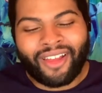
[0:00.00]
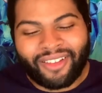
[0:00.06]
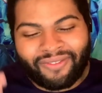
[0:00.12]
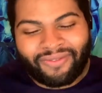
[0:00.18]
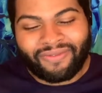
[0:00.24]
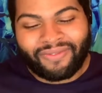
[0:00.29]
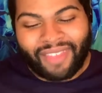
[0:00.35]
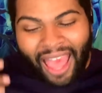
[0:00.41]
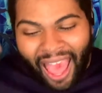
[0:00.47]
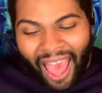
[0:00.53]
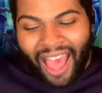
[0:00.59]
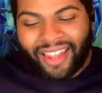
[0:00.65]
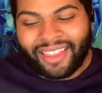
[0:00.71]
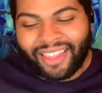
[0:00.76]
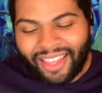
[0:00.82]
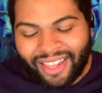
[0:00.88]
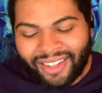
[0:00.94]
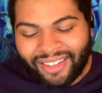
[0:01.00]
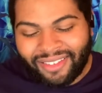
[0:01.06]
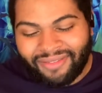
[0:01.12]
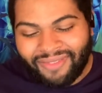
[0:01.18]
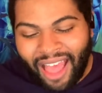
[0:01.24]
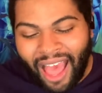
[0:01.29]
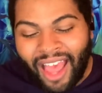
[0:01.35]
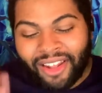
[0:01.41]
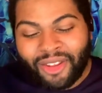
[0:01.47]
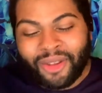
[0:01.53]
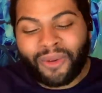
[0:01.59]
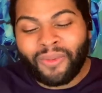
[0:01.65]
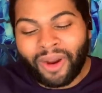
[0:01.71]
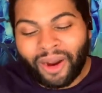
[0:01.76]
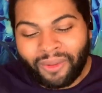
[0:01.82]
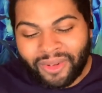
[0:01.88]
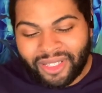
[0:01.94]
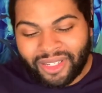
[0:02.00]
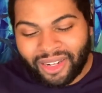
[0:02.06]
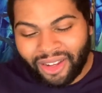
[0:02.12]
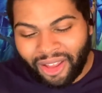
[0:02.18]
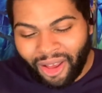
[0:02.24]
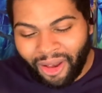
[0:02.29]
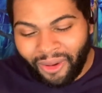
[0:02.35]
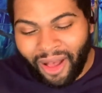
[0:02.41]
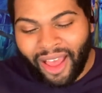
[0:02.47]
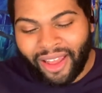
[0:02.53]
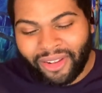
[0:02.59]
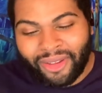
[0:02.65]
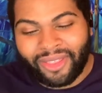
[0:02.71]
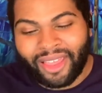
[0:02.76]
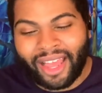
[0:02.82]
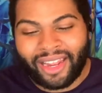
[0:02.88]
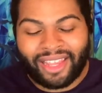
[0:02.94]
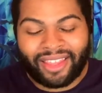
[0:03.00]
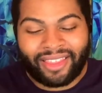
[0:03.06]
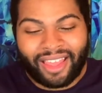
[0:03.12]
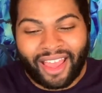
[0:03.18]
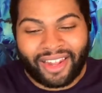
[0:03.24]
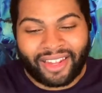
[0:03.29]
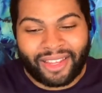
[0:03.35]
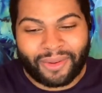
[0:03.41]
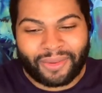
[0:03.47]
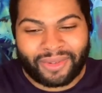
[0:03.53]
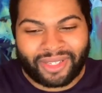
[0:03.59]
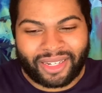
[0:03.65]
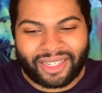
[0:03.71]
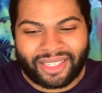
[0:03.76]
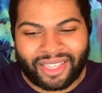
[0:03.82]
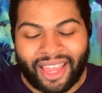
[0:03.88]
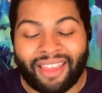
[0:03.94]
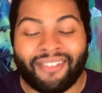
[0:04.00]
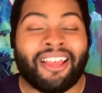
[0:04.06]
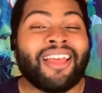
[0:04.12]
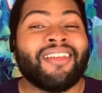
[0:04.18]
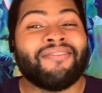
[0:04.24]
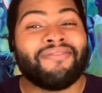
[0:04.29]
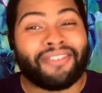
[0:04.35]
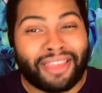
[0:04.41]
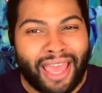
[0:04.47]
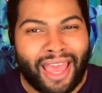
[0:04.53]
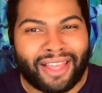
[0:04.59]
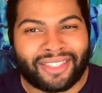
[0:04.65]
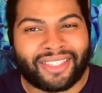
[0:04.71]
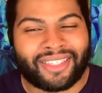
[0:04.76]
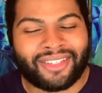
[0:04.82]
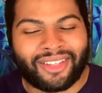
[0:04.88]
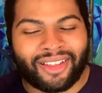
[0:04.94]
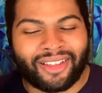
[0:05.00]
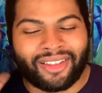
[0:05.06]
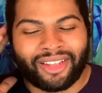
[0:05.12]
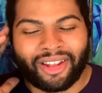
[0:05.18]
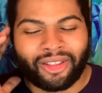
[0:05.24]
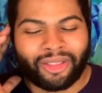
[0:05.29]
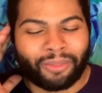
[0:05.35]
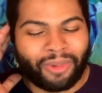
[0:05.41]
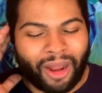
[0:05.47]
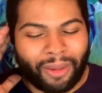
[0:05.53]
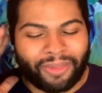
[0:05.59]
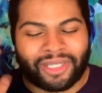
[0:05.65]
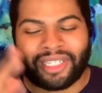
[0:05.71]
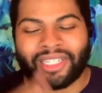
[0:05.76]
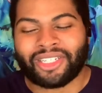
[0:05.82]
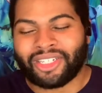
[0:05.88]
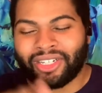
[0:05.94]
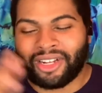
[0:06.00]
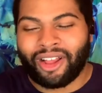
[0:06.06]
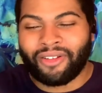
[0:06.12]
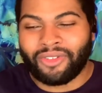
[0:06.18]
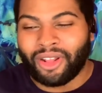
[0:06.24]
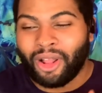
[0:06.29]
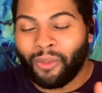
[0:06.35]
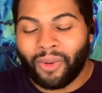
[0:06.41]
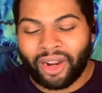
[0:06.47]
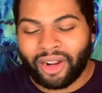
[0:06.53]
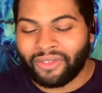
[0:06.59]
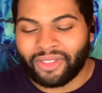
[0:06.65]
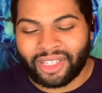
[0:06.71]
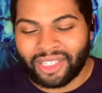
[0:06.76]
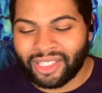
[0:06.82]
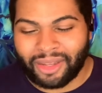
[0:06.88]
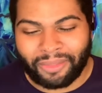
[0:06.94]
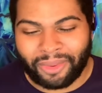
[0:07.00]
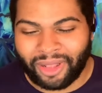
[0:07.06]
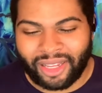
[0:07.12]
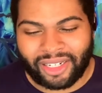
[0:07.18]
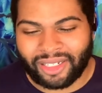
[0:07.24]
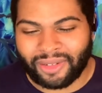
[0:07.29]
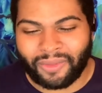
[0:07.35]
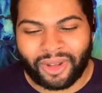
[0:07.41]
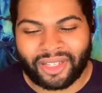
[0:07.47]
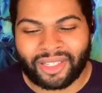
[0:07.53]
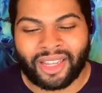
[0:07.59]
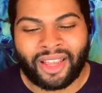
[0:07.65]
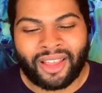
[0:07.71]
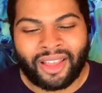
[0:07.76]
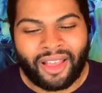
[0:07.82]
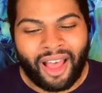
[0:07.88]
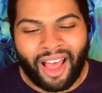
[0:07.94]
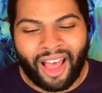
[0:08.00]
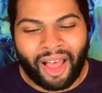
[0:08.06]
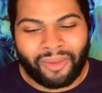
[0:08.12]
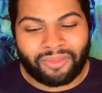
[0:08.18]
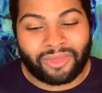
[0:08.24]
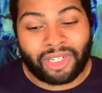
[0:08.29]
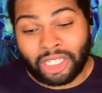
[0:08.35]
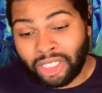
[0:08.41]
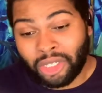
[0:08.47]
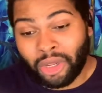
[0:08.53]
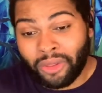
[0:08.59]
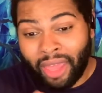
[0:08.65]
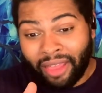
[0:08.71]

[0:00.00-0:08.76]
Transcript: had the in, I knew where it was going to go. I knew that in the end he was going to say yes to, you know, the proposition of, you know, whatever the stipulation was, just so that the